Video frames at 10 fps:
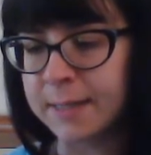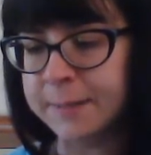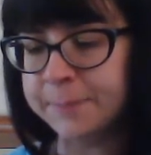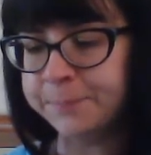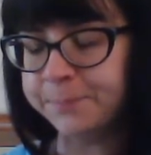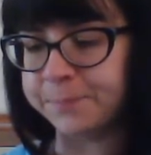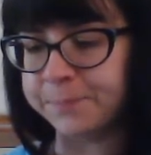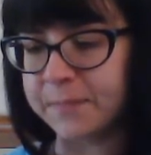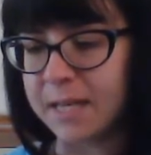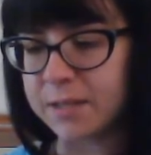
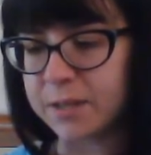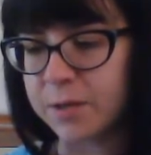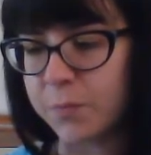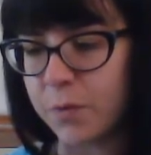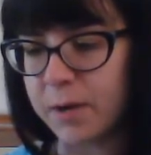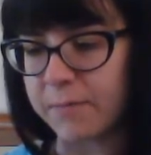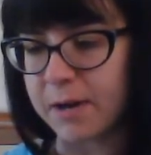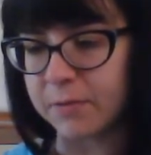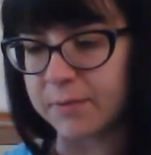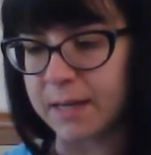That's a good point,
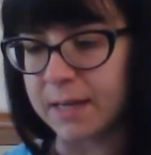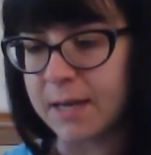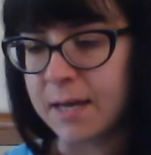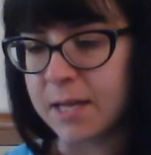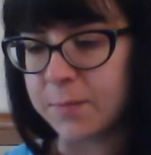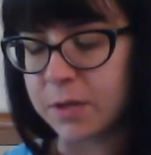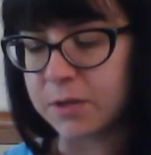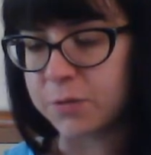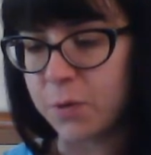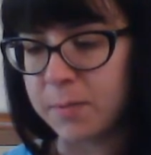Ralphie. The
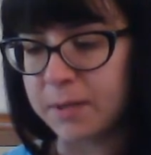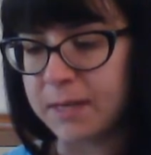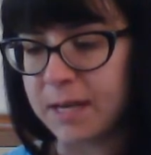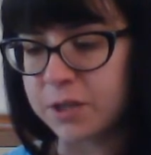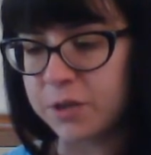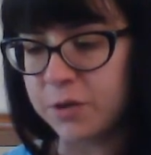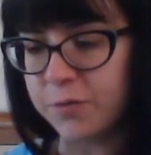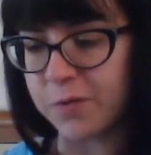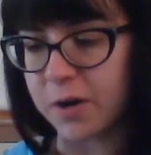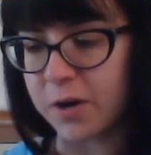mother's probably not too
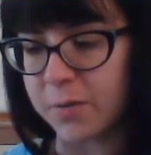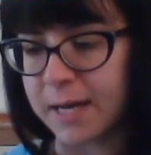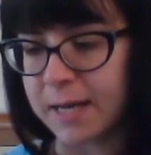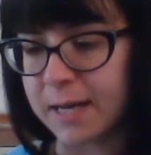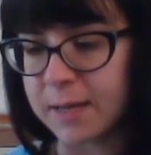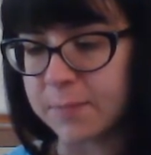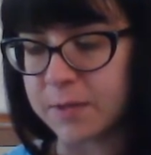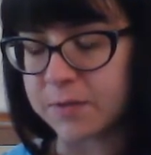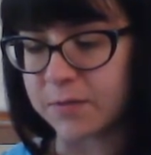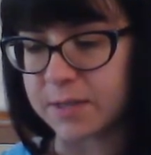far away,
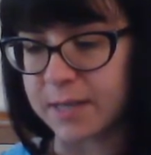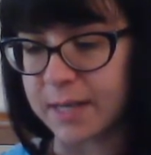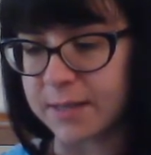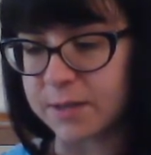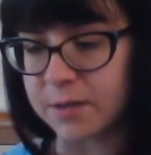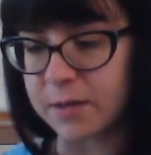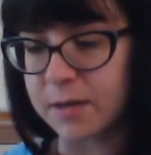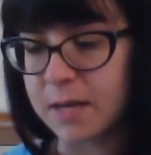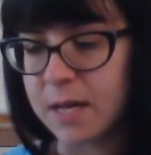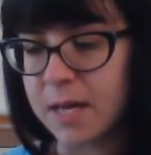Miss Frizzle answered.
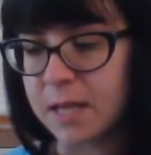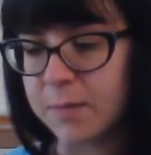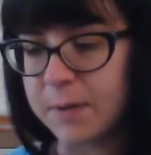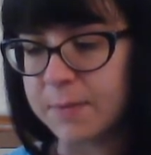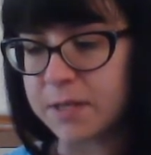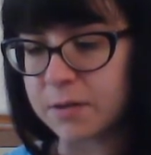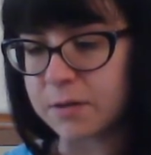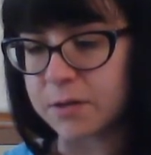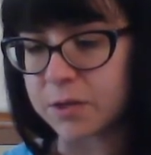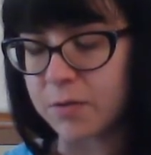The babies
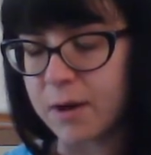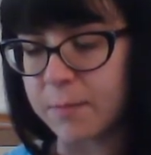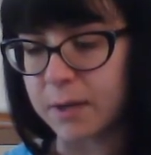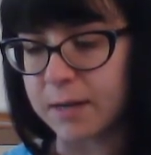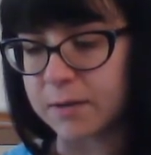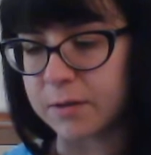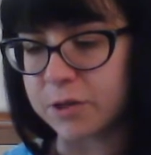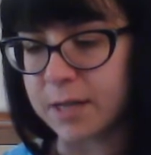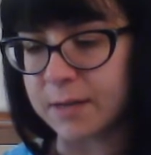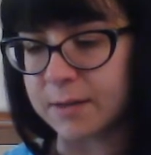started to scramble out of their
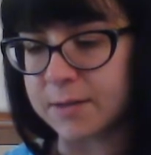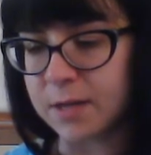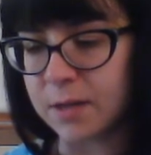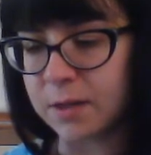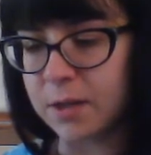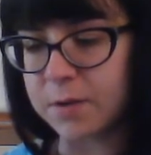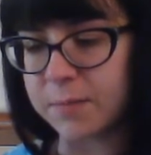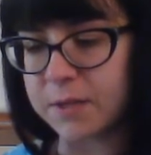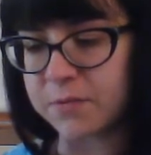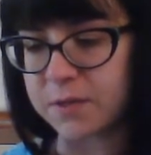shells. Look,
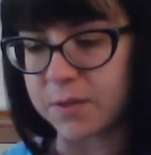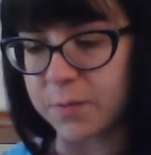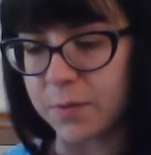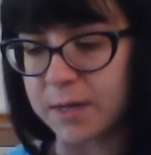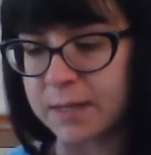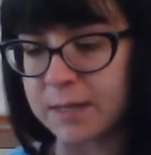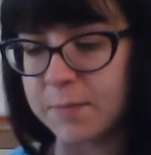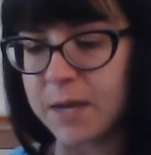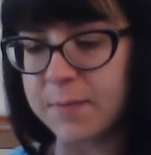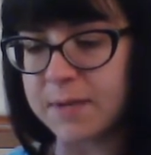Miss Frizzle pointed. The
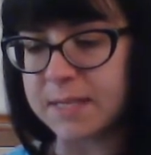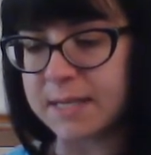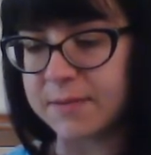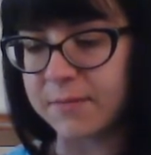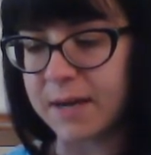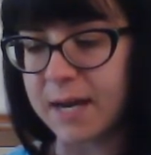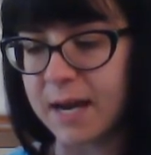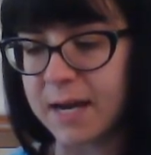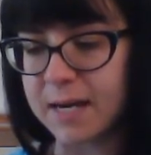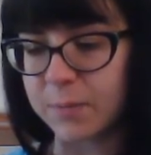babies need to find a
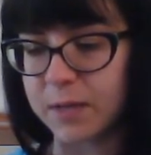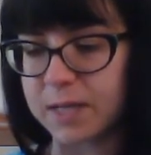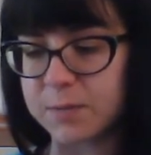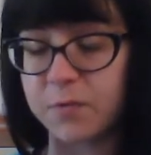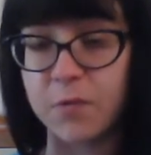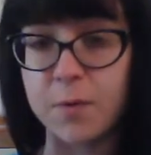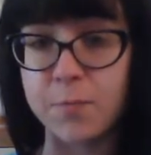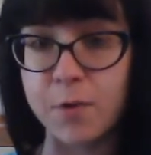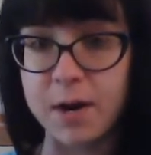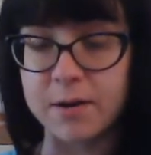hiding place before
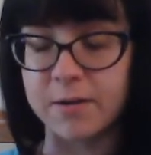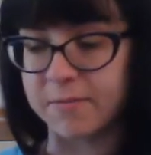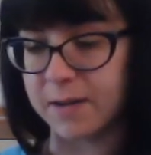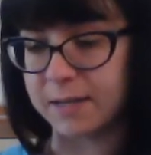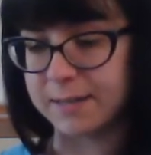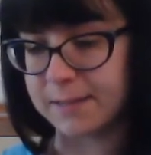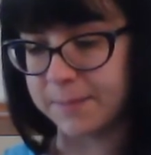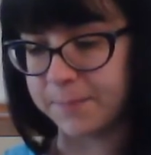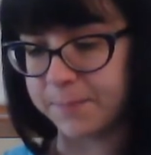a predator finds them.